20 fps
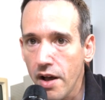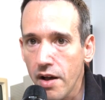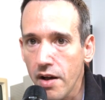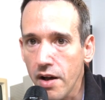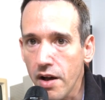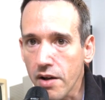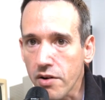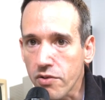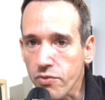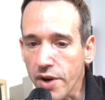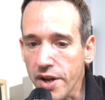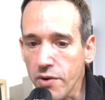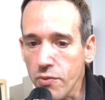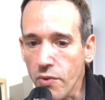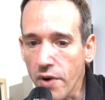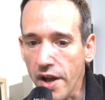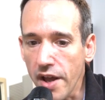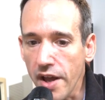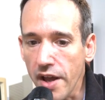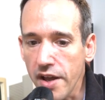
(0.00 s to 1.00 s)
a great
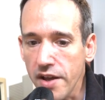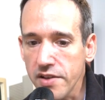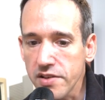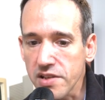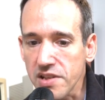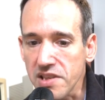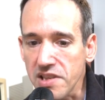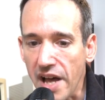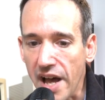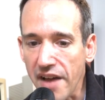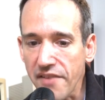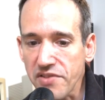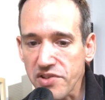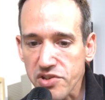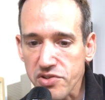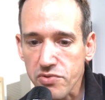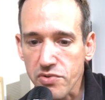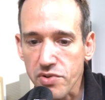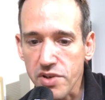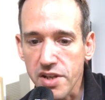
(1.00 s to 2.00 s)
way to live
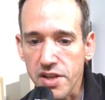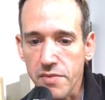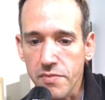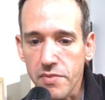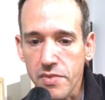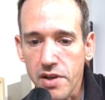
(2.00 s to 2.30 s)
stream